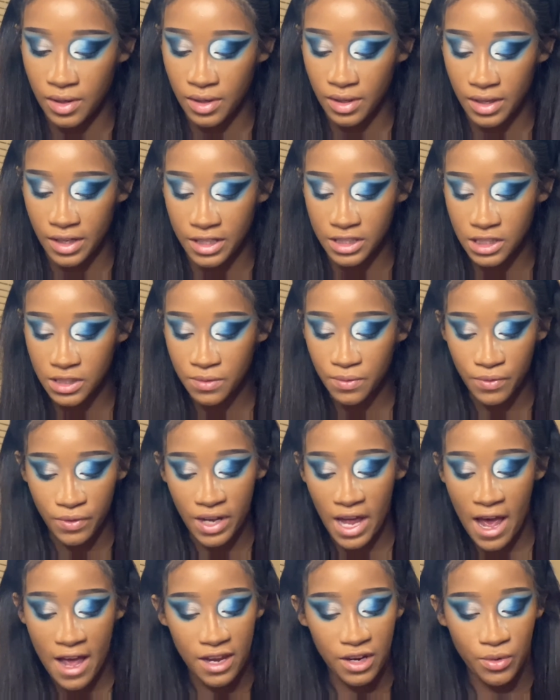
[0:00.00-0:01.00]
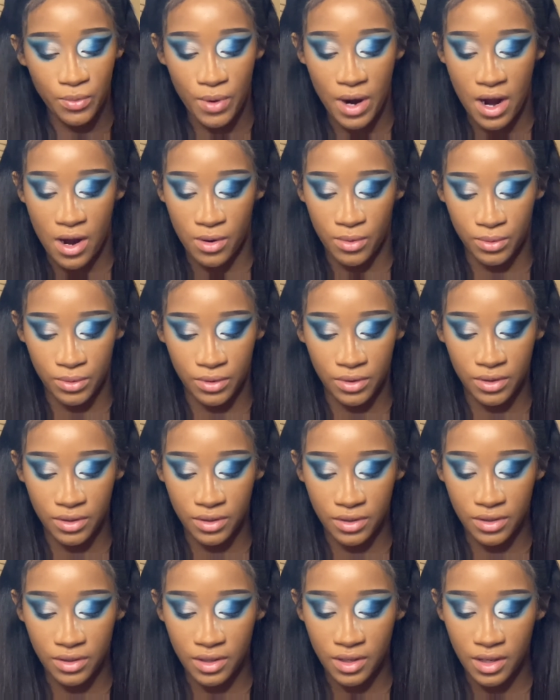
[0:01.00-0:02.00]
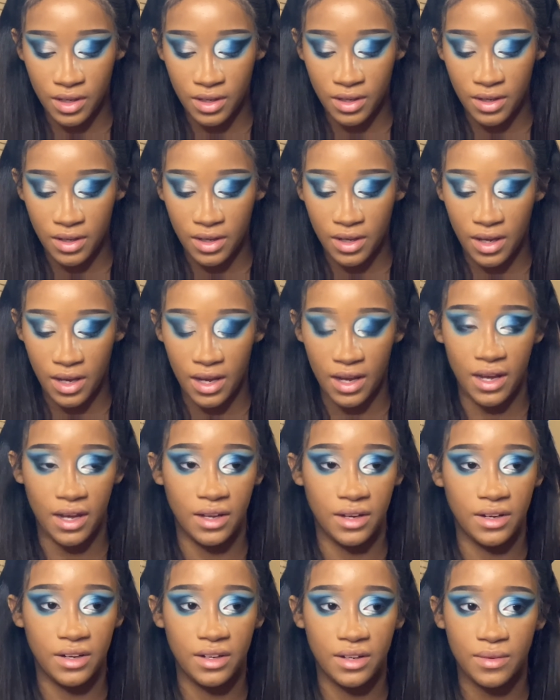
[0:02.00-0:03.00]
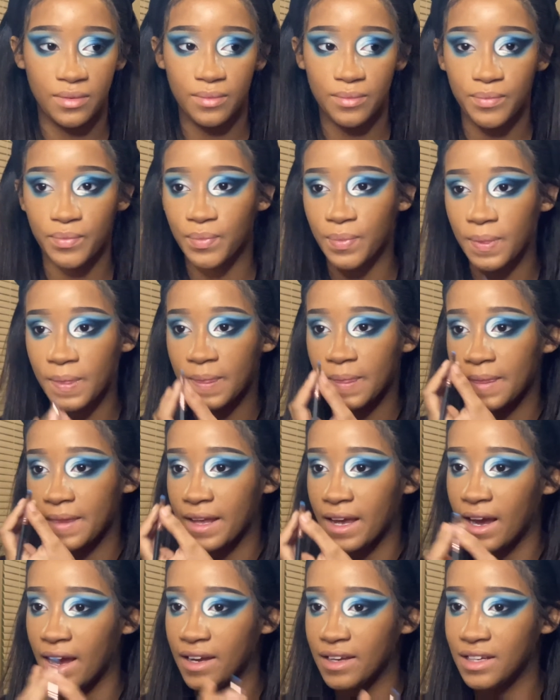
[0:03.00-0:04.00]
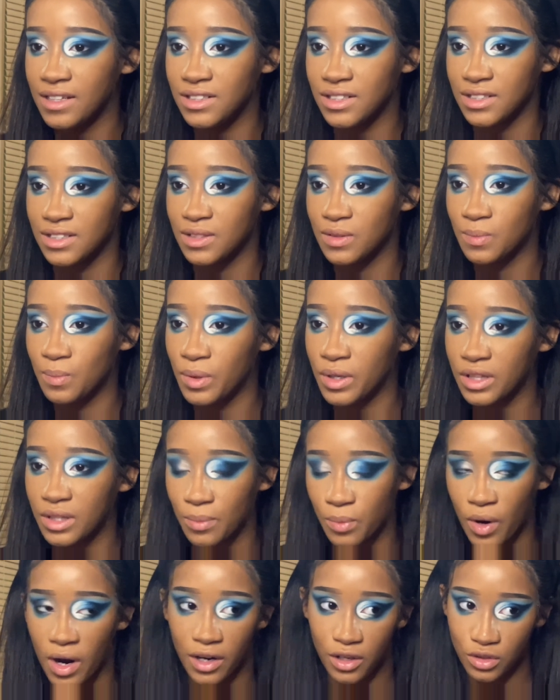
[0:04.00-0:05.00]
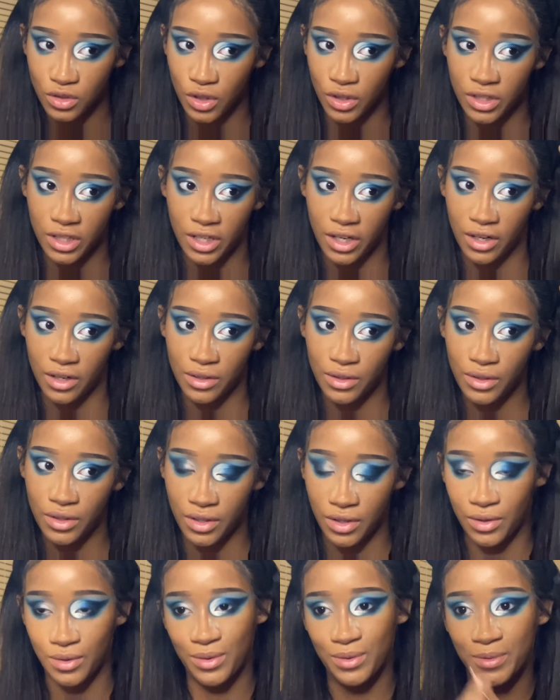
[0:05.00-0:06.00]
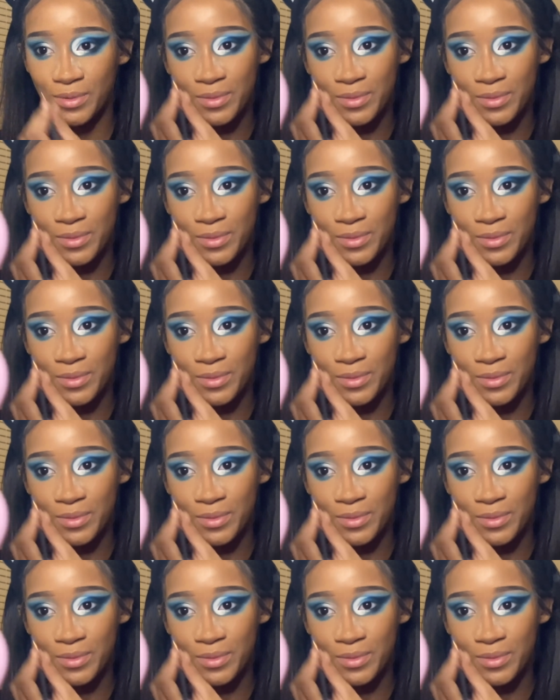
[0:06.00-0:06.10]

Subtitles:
It's flat and round, and I can just put the product on there, you know?